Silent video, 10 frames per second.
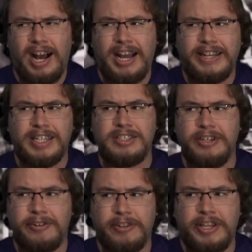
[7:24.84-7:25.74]
I guess
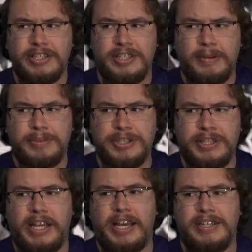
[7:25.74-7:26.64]
under the
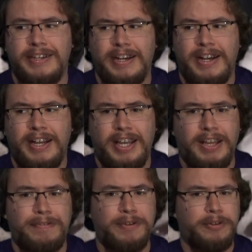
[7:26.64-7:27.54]
assumption that
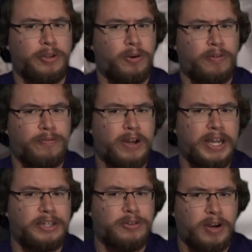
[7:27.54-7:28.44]
if you
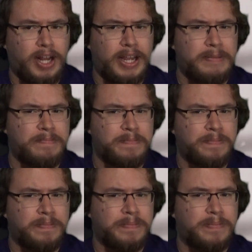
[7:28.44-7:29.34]
glorified crime,
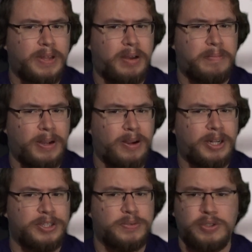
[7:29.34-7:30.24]
Americans